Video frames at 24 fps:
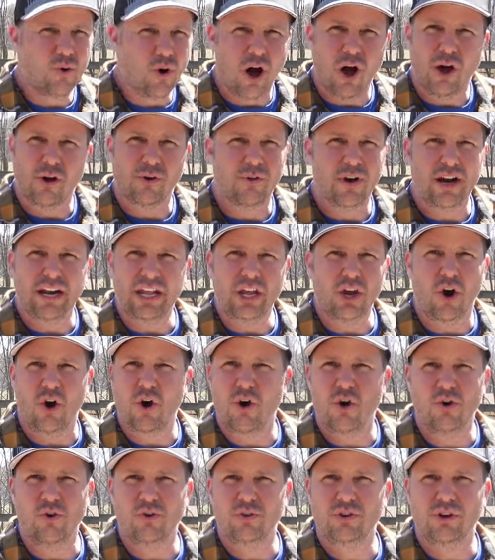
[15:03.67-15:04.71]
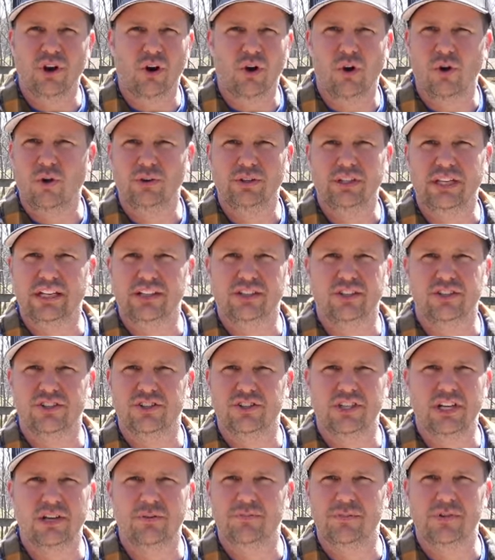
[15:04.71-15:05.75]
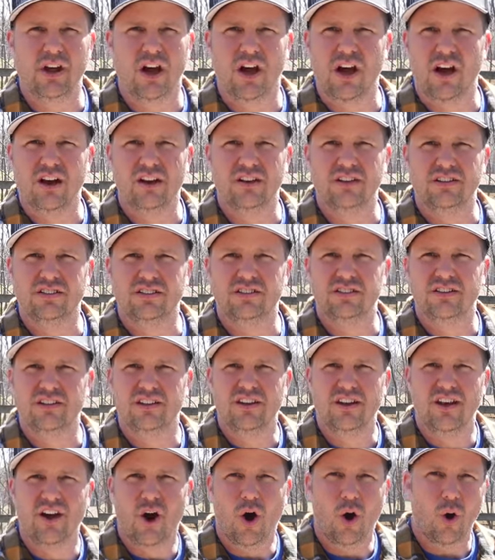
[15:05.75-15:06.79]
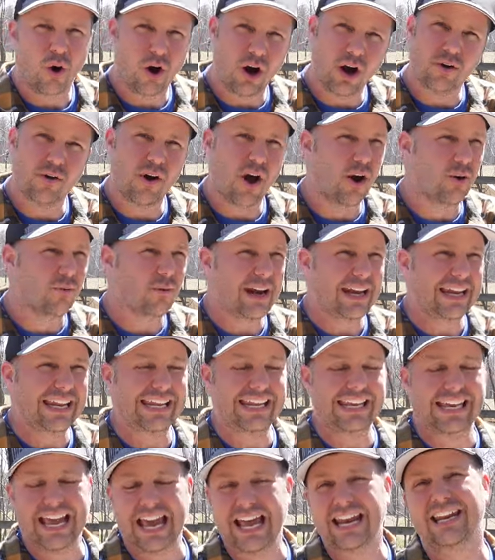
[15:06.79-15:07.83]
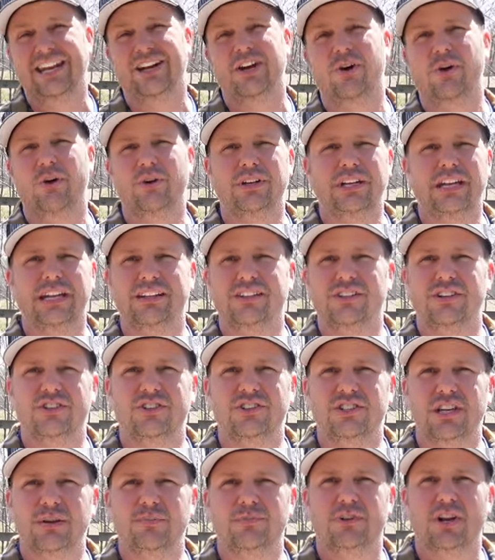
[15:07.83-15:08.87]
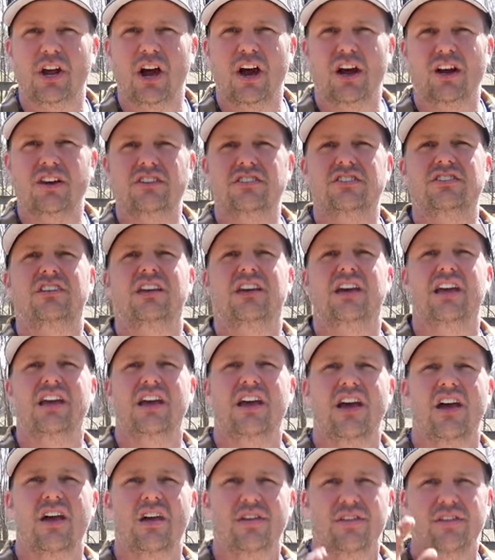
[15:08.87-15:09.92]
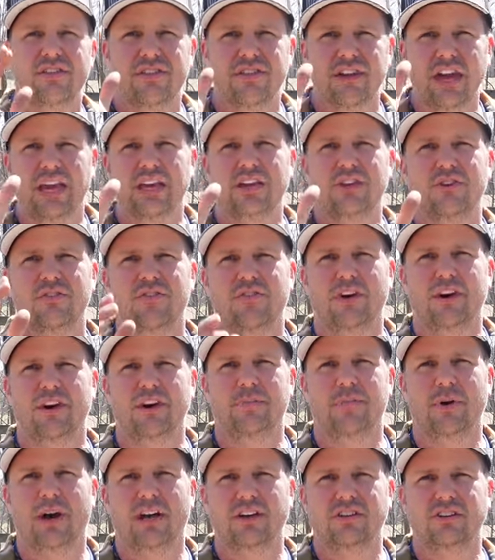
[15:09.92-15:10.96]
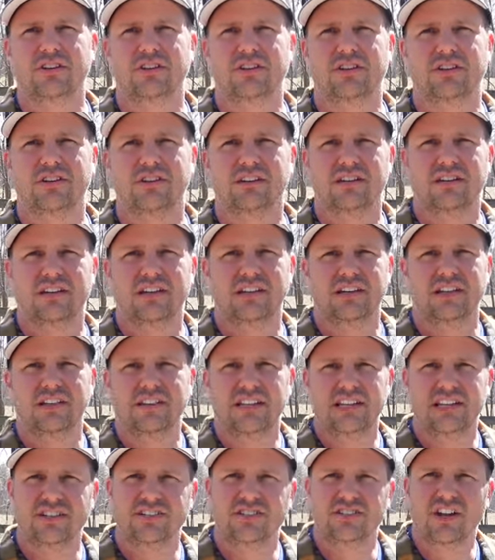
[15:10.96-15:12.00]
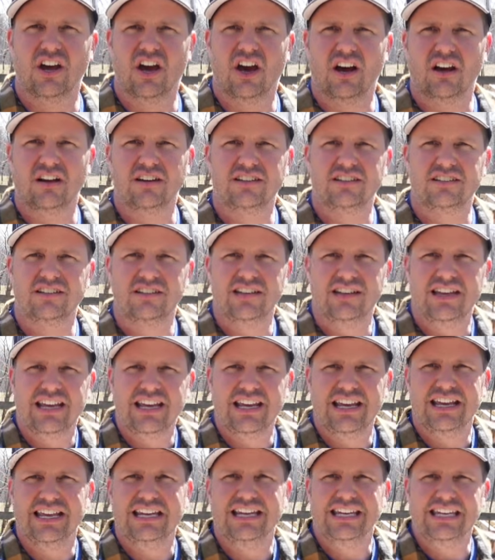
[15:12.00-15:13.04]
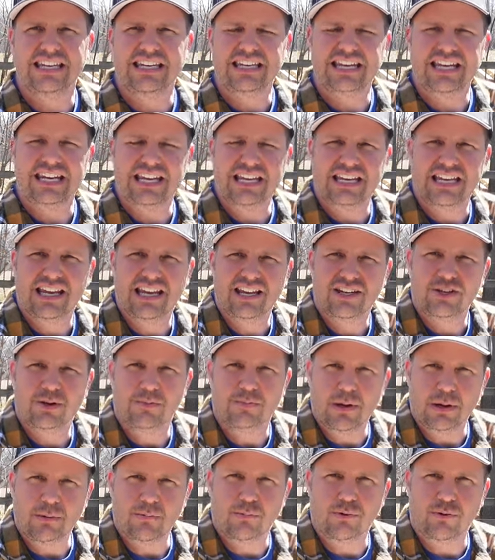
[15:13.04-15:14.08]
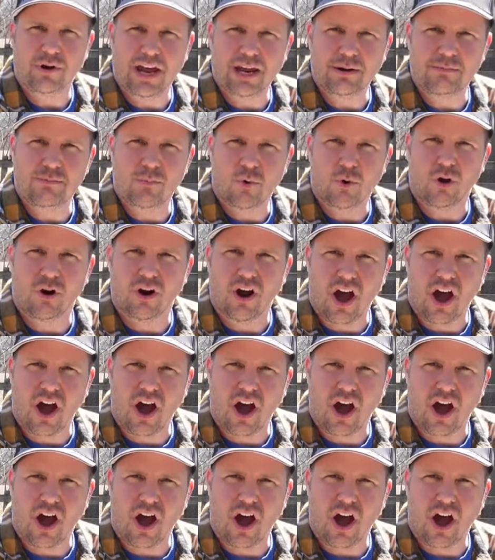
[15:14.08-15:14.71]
who already own Old English Sheepdogs or are already getting Old English Sheepdogs, thank you very much. These dogs need to be bred more